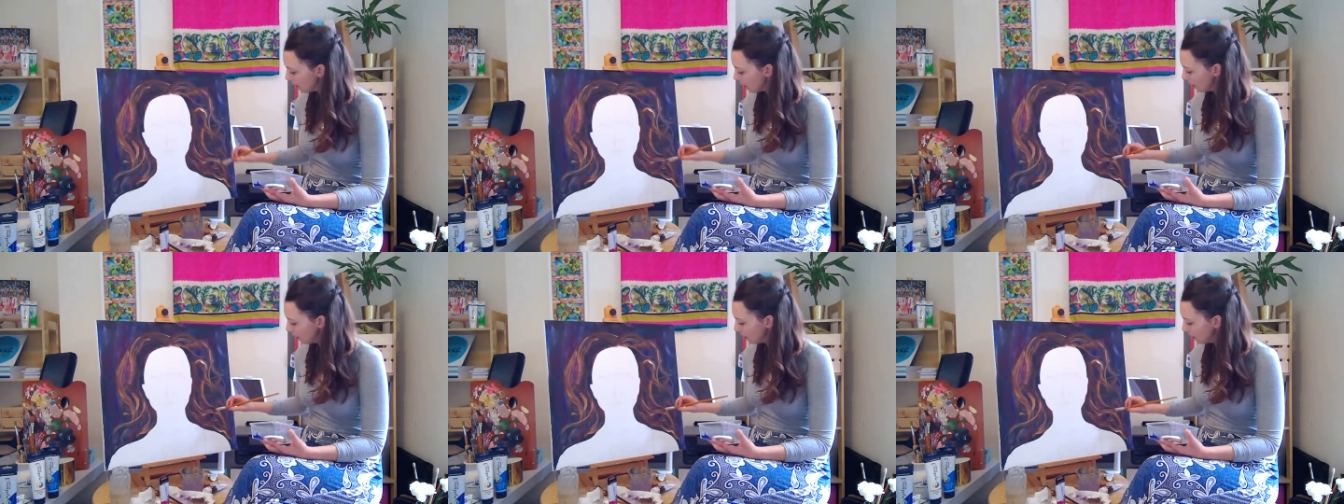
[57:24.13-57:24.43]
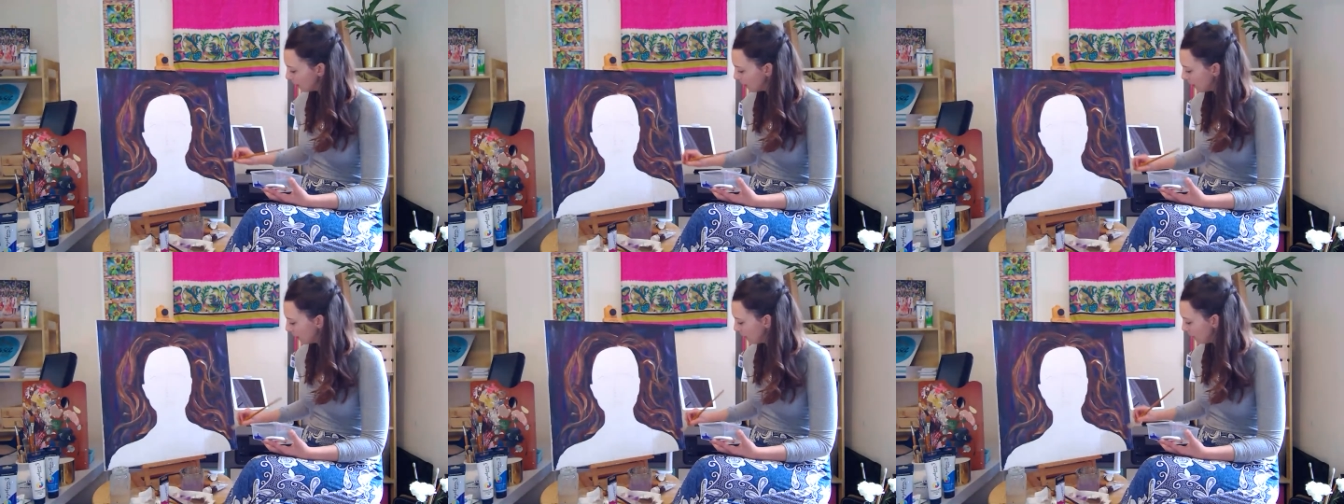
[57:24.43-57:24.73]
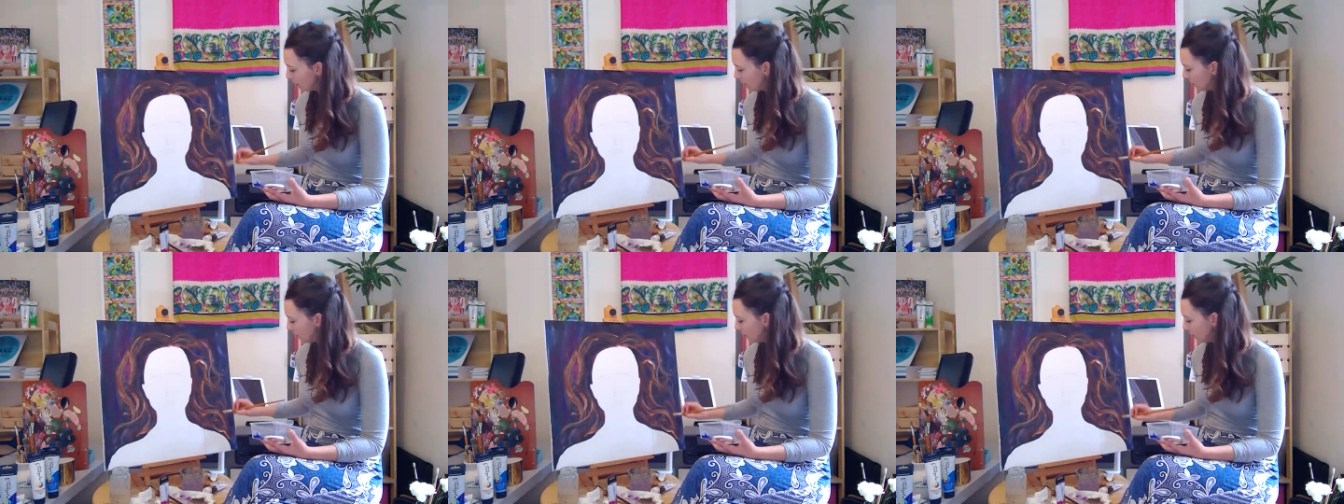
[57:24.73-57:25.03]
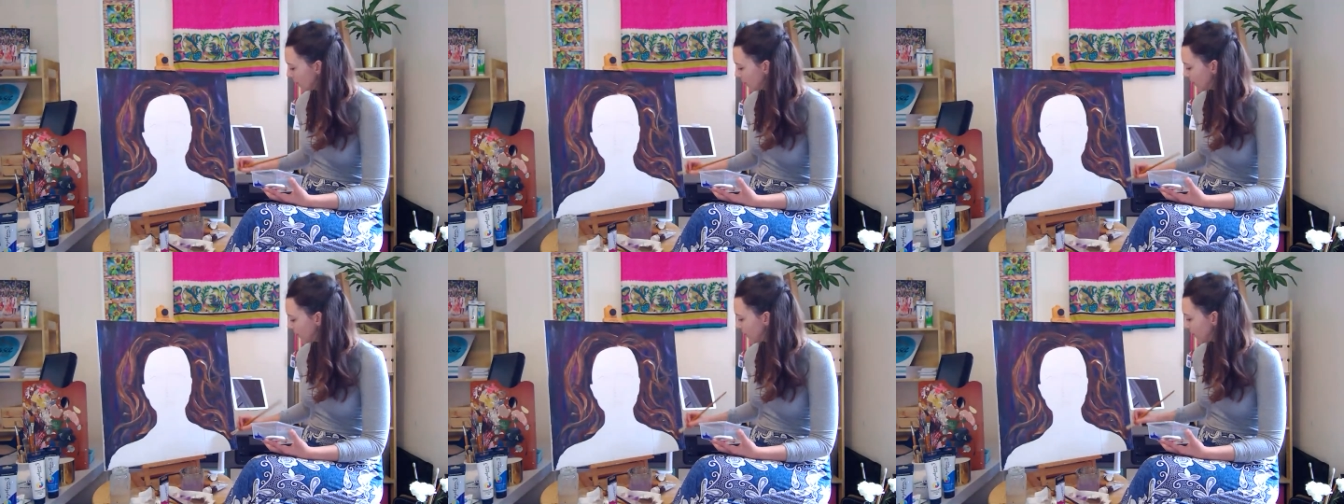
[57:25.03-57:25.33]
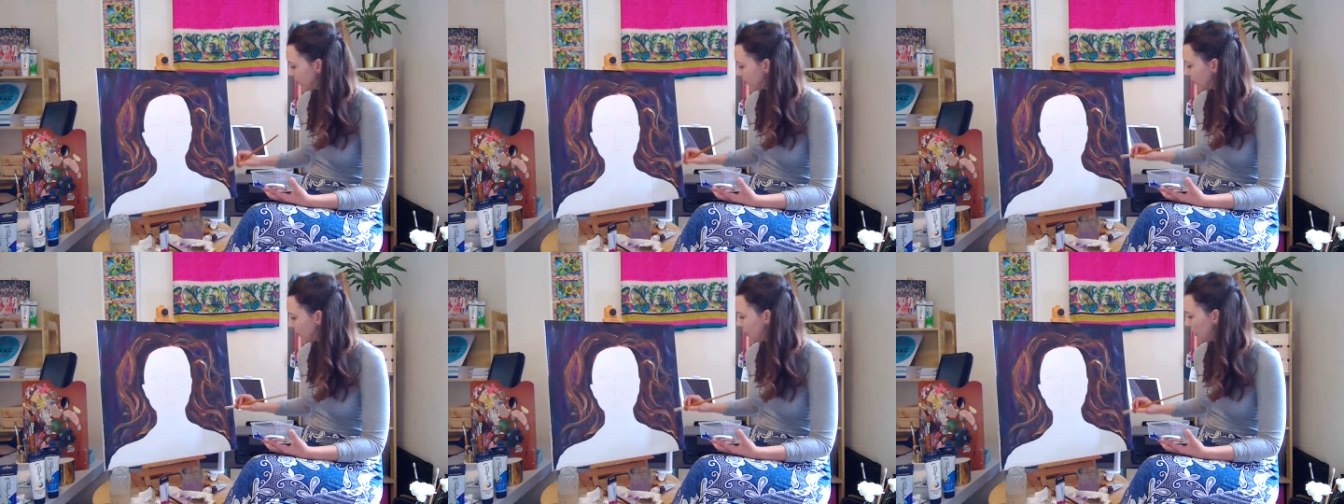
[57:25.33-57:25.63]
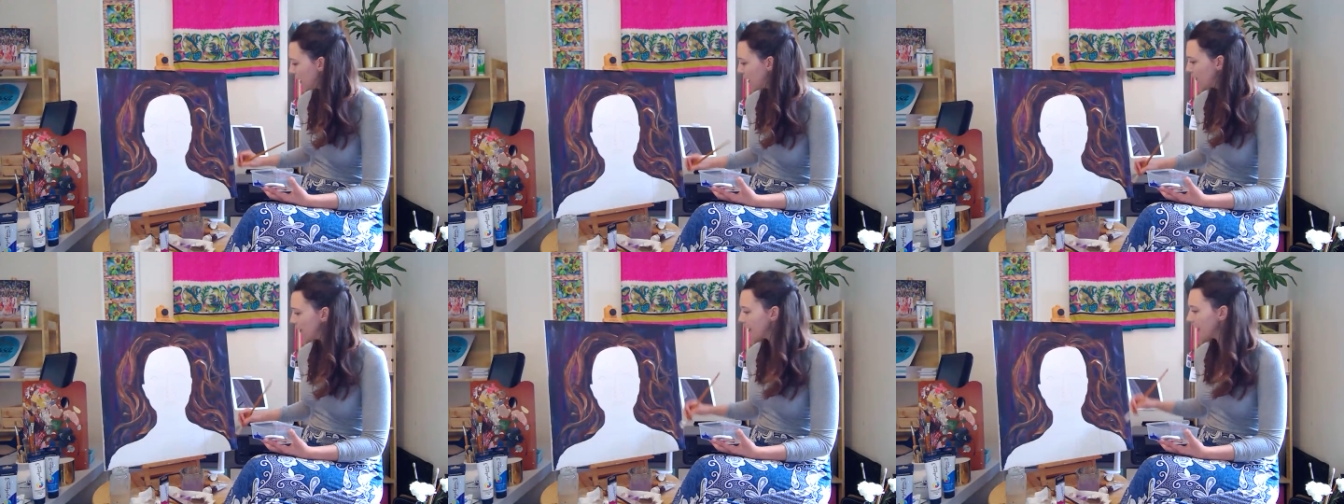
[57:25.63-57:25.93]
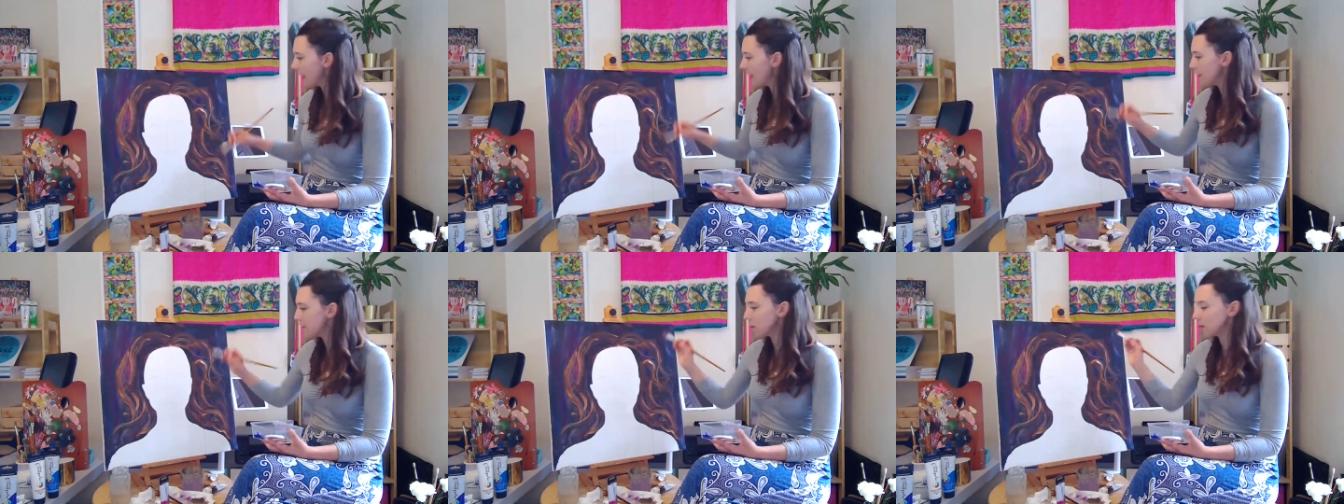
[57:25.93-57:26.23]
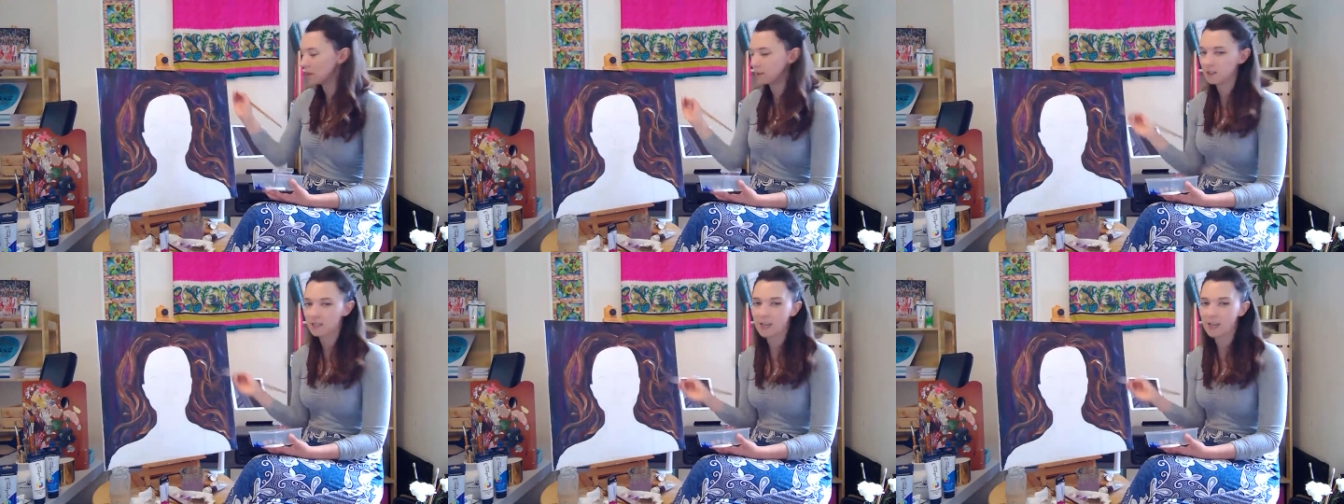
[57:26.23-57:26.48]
You know, I think everyone's